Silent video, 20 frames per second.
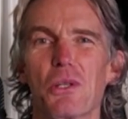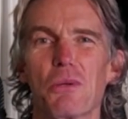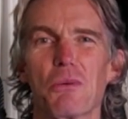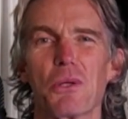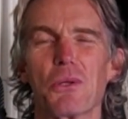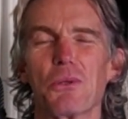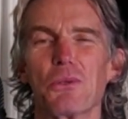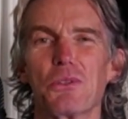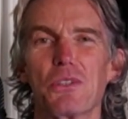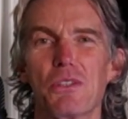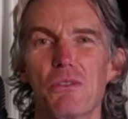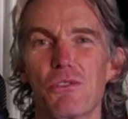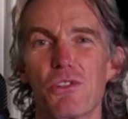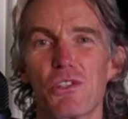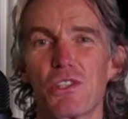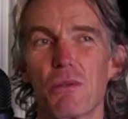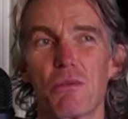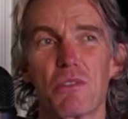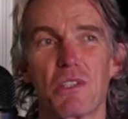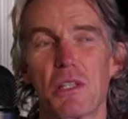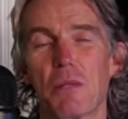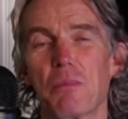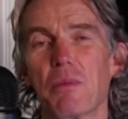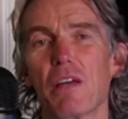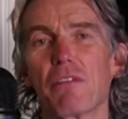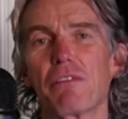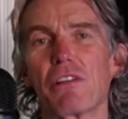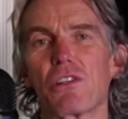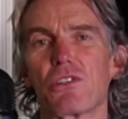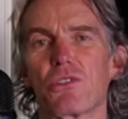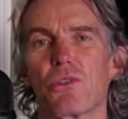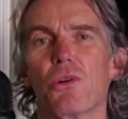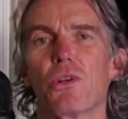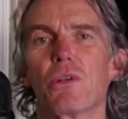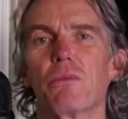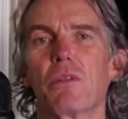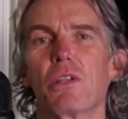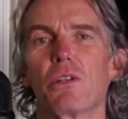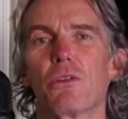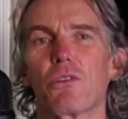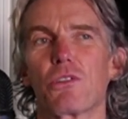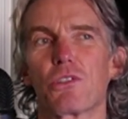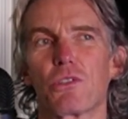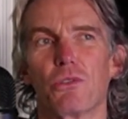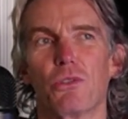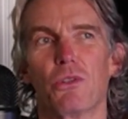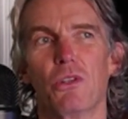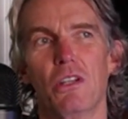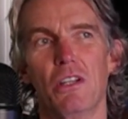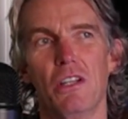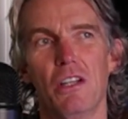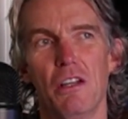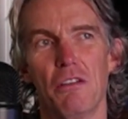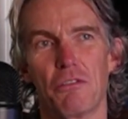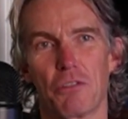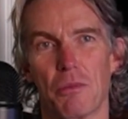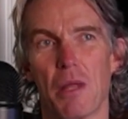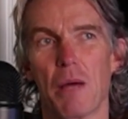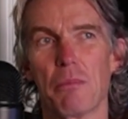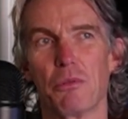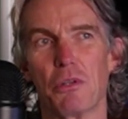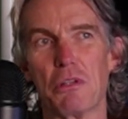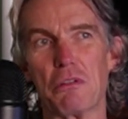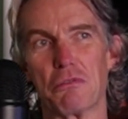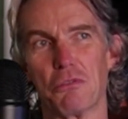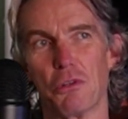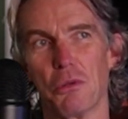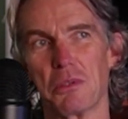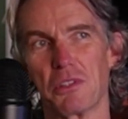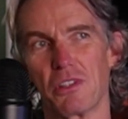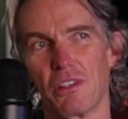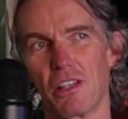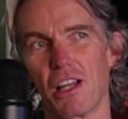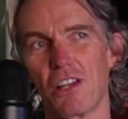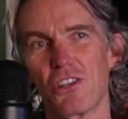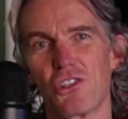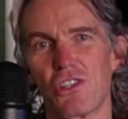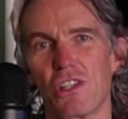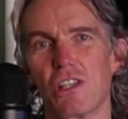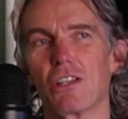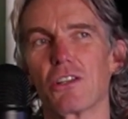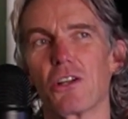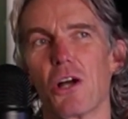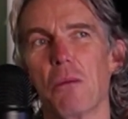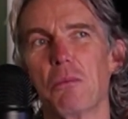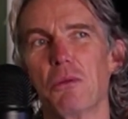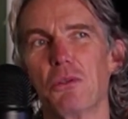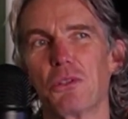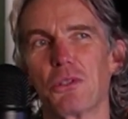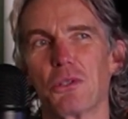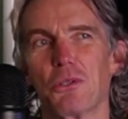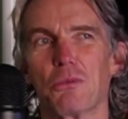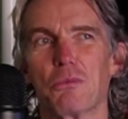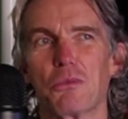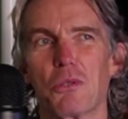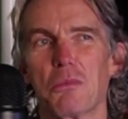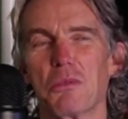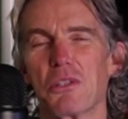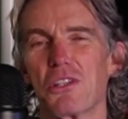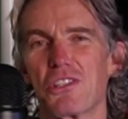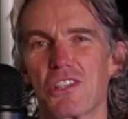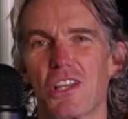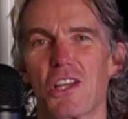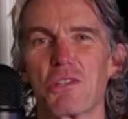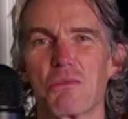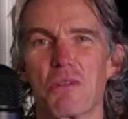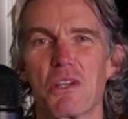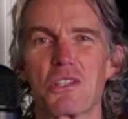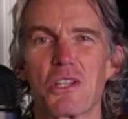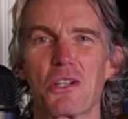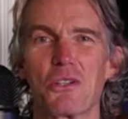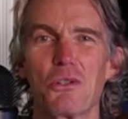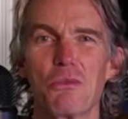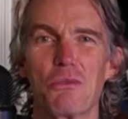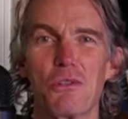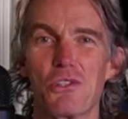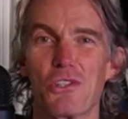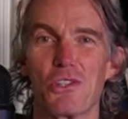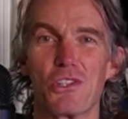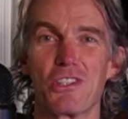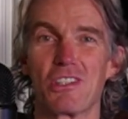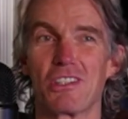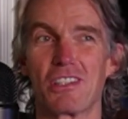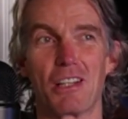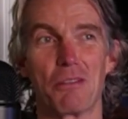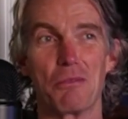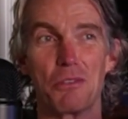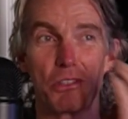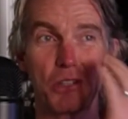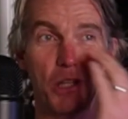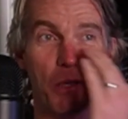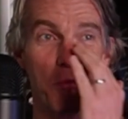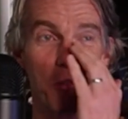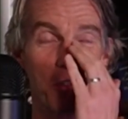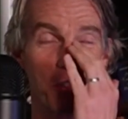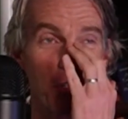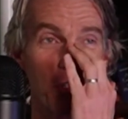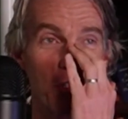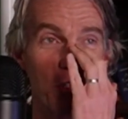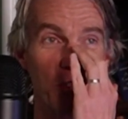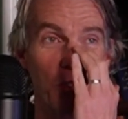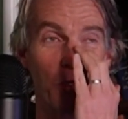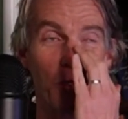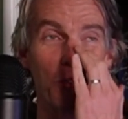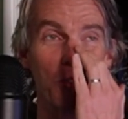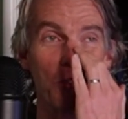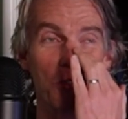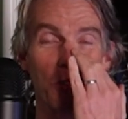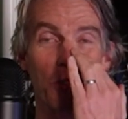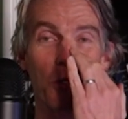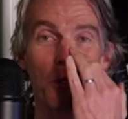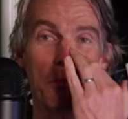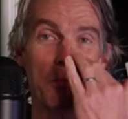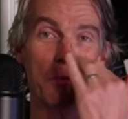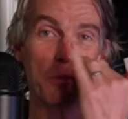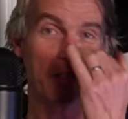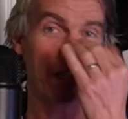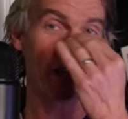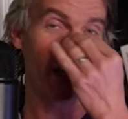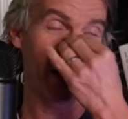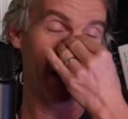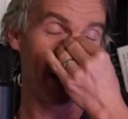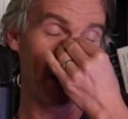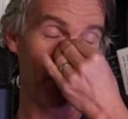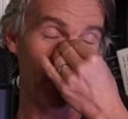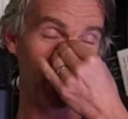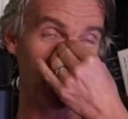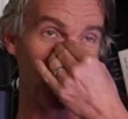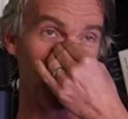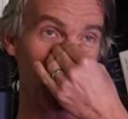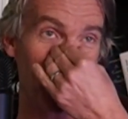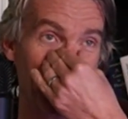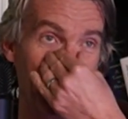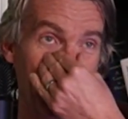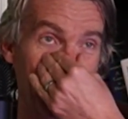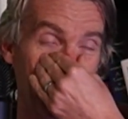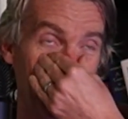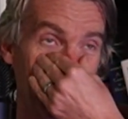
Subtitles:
world, it was like the perfect storm, So from that point forward, the last year up until probably 6 weeks ago was just non-stop. It was work,